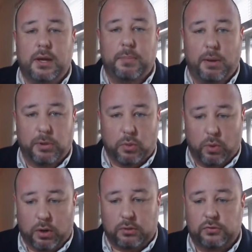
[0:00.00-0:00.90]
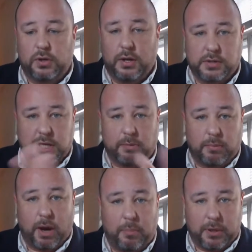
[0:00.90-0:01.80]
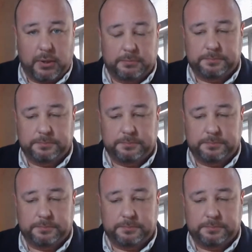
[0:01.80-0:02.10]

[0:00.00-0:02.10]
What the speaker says: public works on the Tabor property.